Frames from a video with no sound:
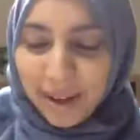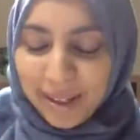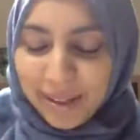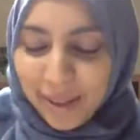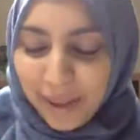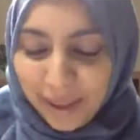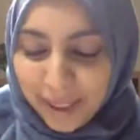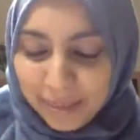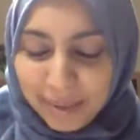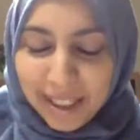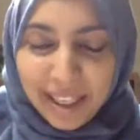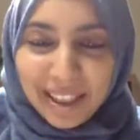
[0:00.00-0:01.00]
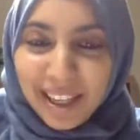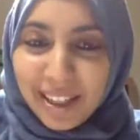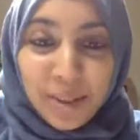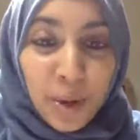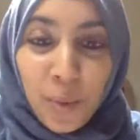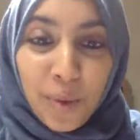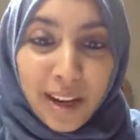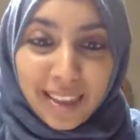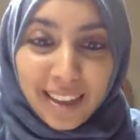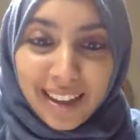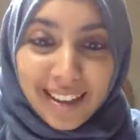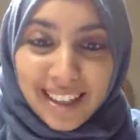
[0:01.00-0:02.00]
as you all are speaking, like so many
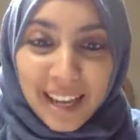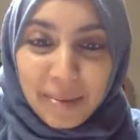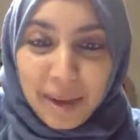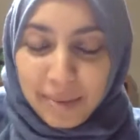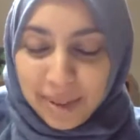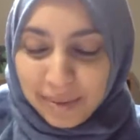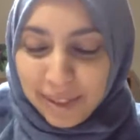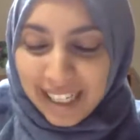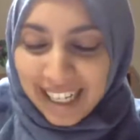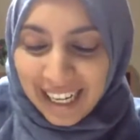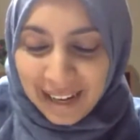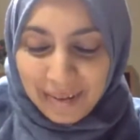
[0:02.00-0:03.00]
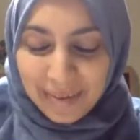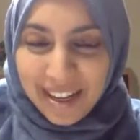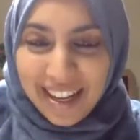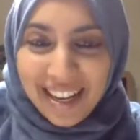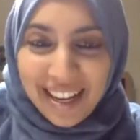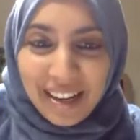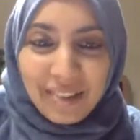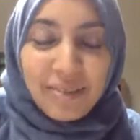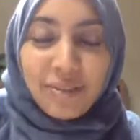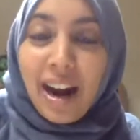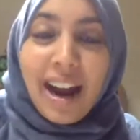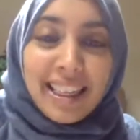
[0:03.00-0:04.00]
things came up to me.
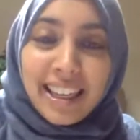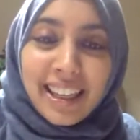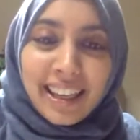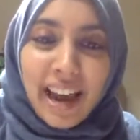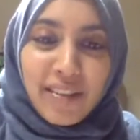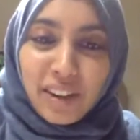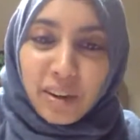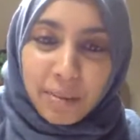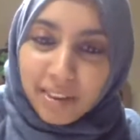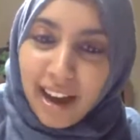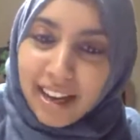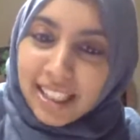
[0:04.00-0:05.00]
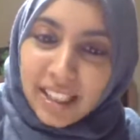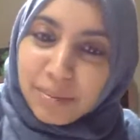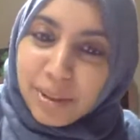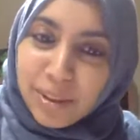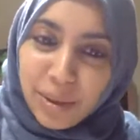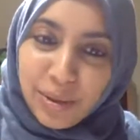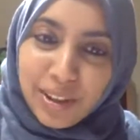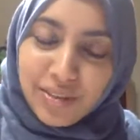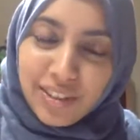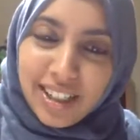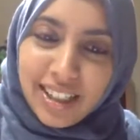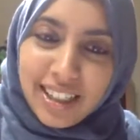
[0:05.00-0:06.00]
I think like every Ramadan has been so
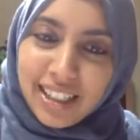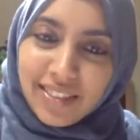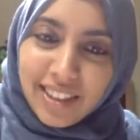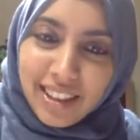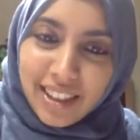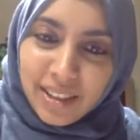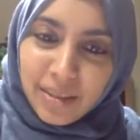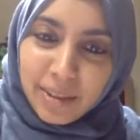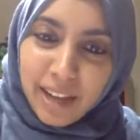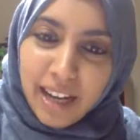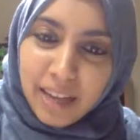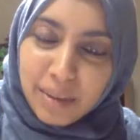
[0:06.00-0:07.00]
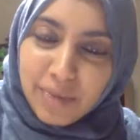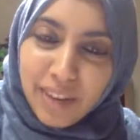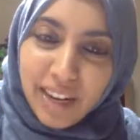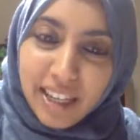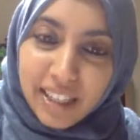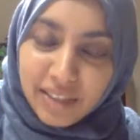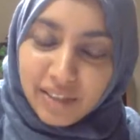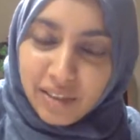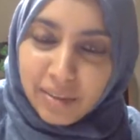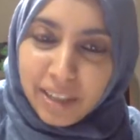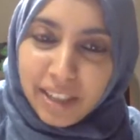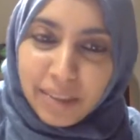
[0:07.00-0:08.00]
different. Even this Ramadan has been very different for
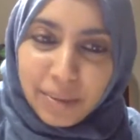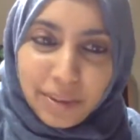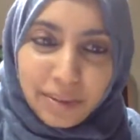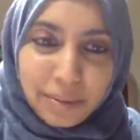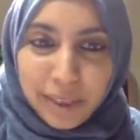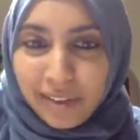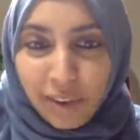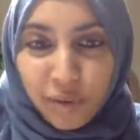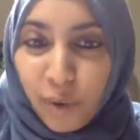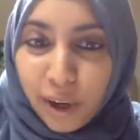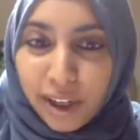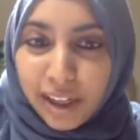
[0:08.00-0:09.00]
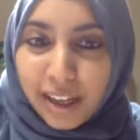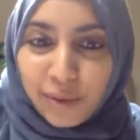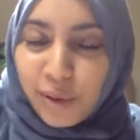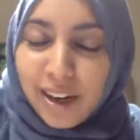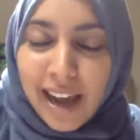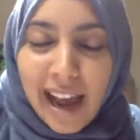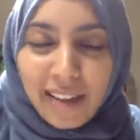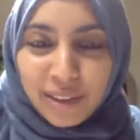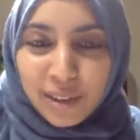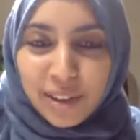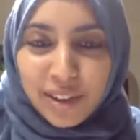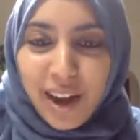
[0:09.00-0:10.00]
me. We have a
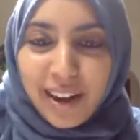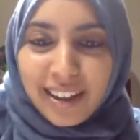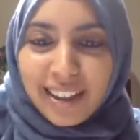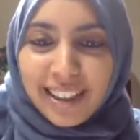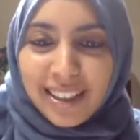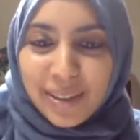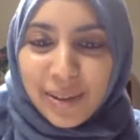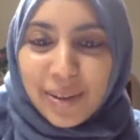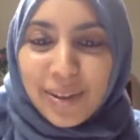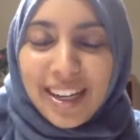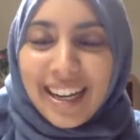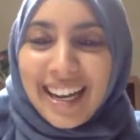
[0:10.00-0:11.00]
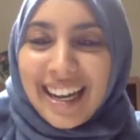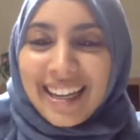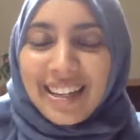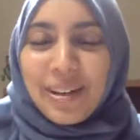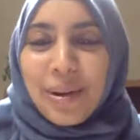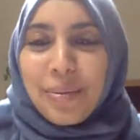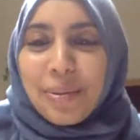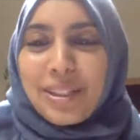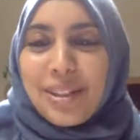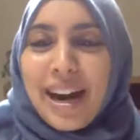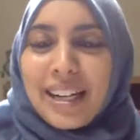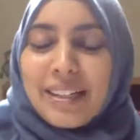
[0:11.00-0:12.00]
4.5-year-old daughter, and so we
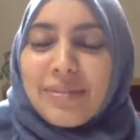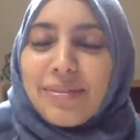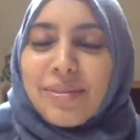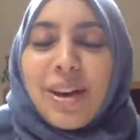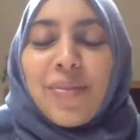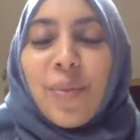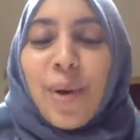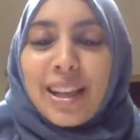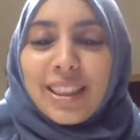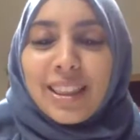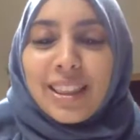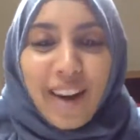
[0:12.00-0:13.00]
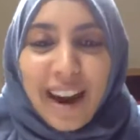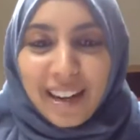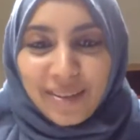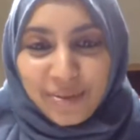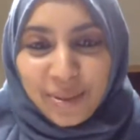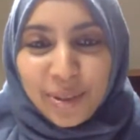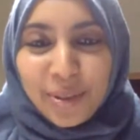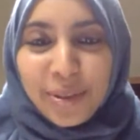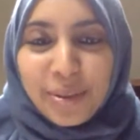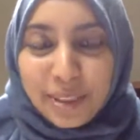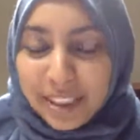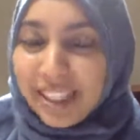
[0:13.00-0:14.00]
try to avoid the fried
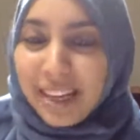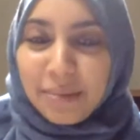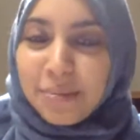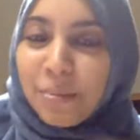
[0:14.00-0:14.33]
food, which is like